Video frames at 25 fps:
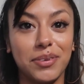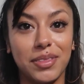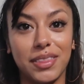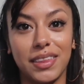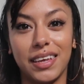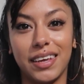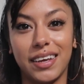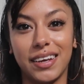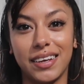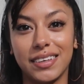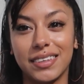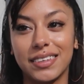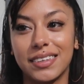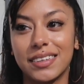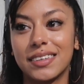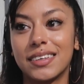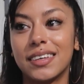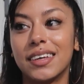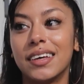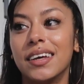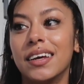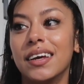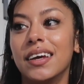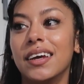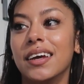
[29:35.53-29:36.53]
things
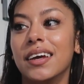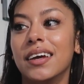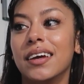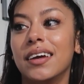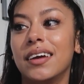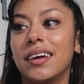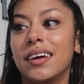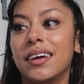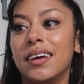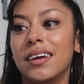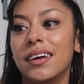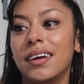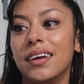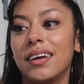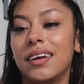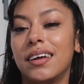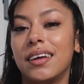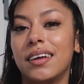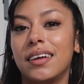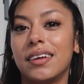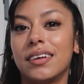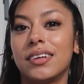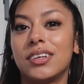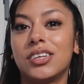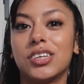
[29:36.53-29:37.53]

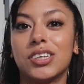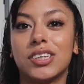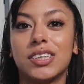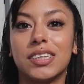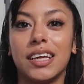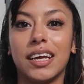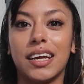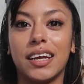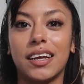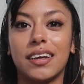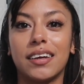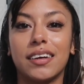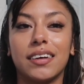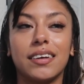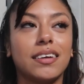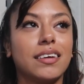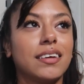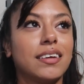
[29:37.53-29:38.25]
just like